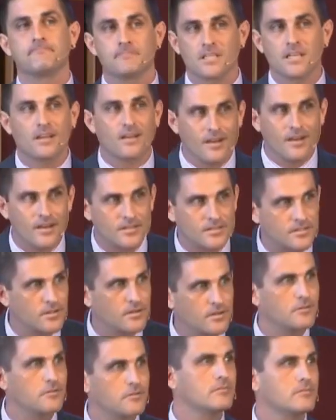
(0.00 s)
And I
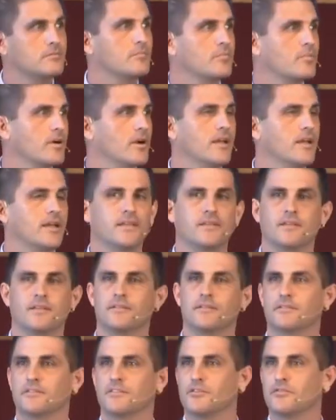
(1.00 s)
also pray that
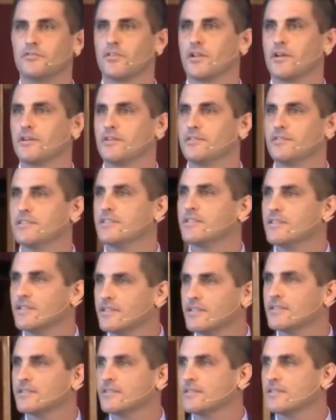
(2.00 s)
you've learned that
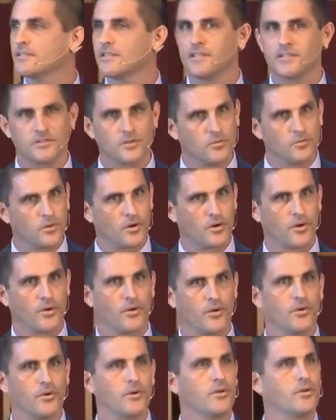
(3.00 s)
this is a
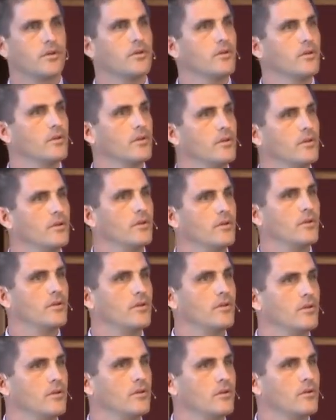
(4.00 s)
word
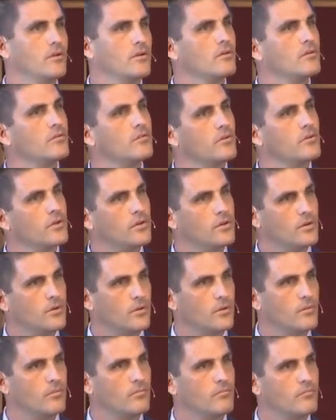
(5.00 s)
for
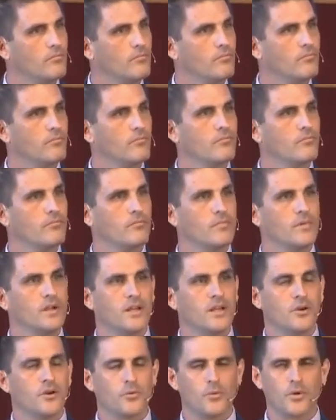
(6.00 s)
you.
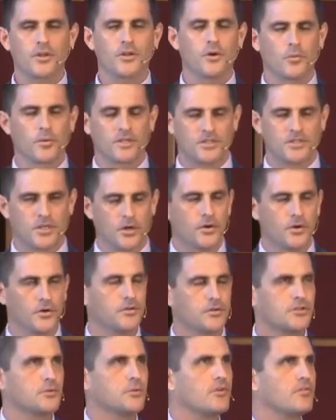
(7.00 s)
We're going to
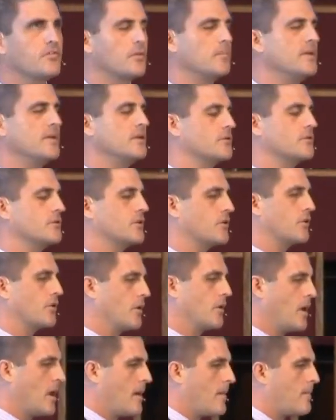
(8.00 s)
return to a
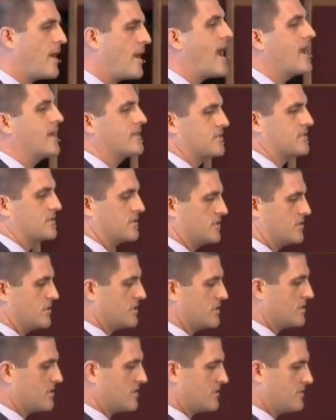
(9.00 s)
familiar passage.
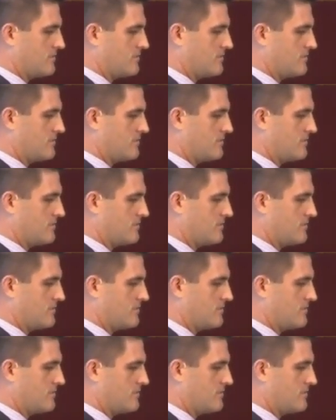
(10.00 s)
It's